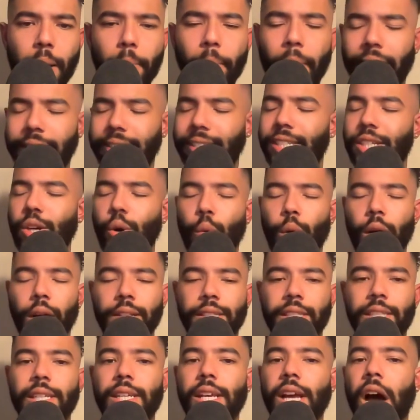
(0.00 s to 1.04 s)
But I still want
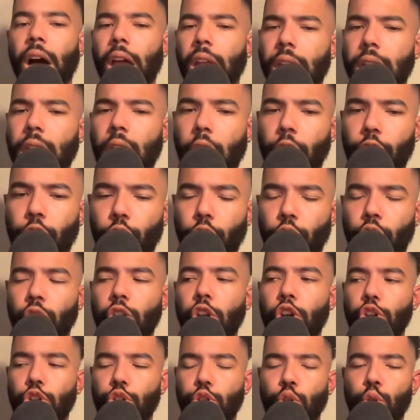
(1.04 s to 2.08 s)
to see another
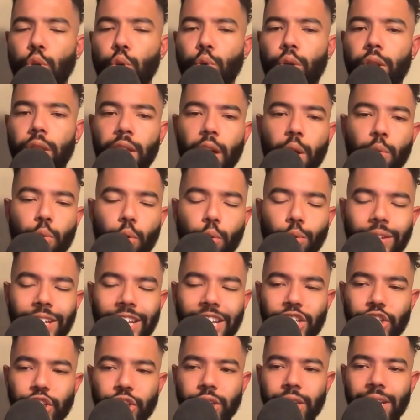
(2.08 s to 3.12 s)
dude in that
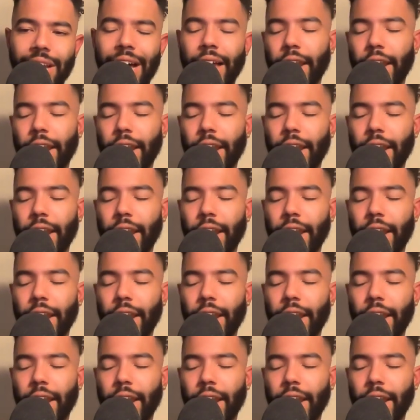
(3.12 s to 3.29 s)
rotation,